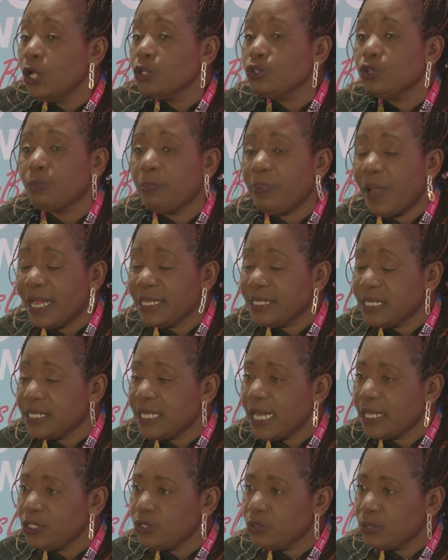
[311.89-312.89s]
she would plant it
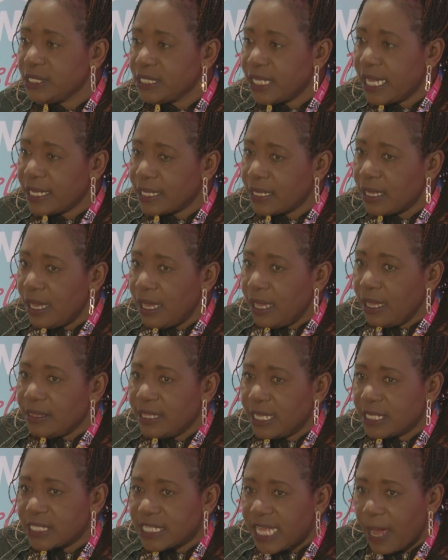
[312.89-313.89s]
and she would take
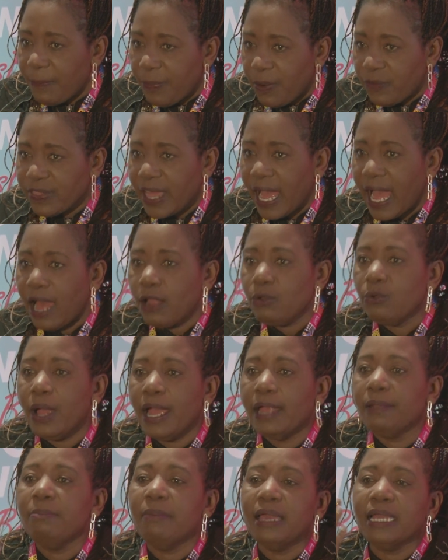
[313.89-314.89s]
the sap of the alu
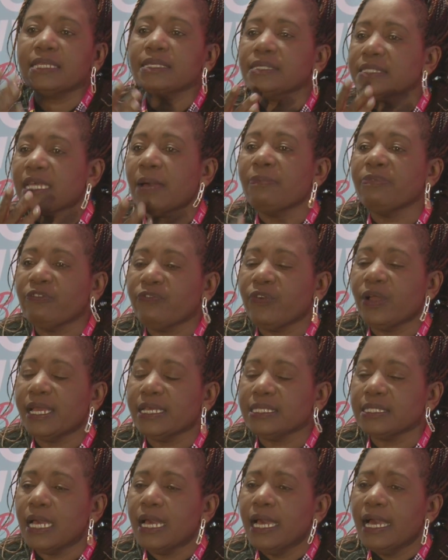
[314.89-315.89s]
and make something for
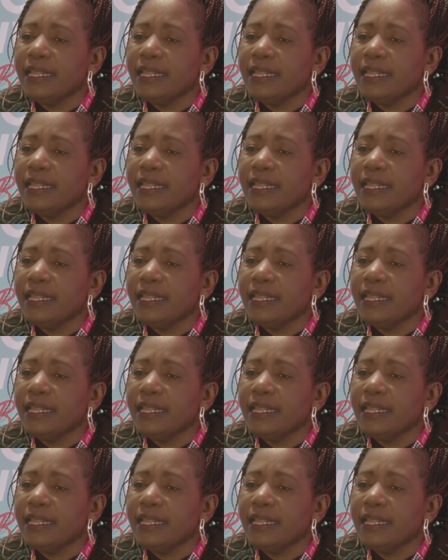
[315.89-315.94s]
us.